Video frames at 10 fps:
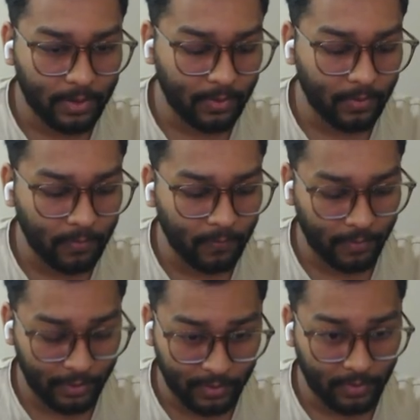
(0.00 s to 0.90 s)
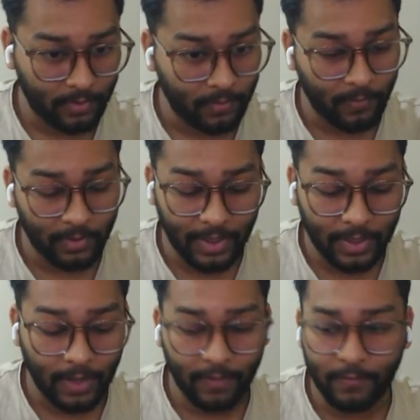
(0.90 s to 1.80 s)
Python version.
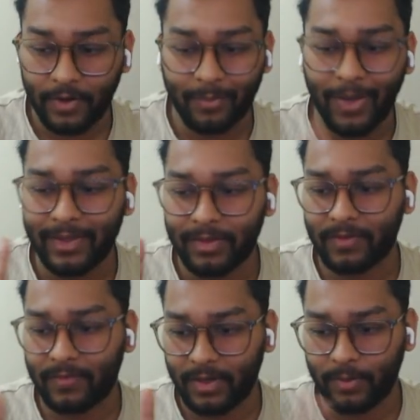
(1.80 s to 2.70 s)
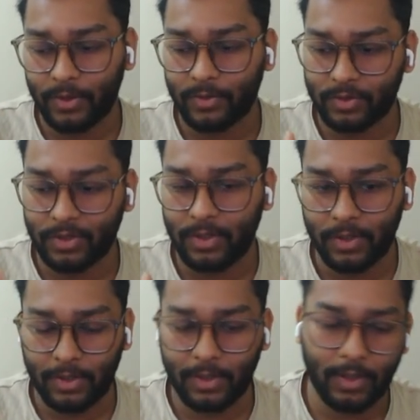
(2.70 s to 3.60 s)
For that I have to write Python 3
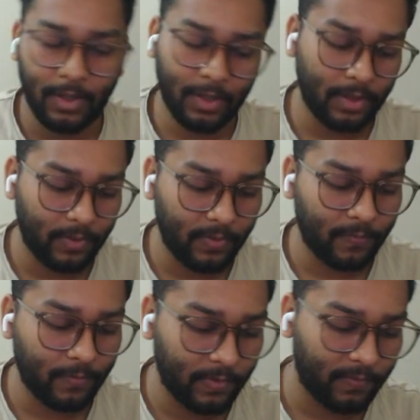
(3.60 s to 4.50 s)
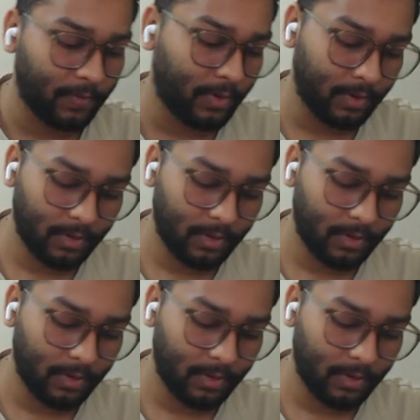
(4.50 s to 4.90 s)
because if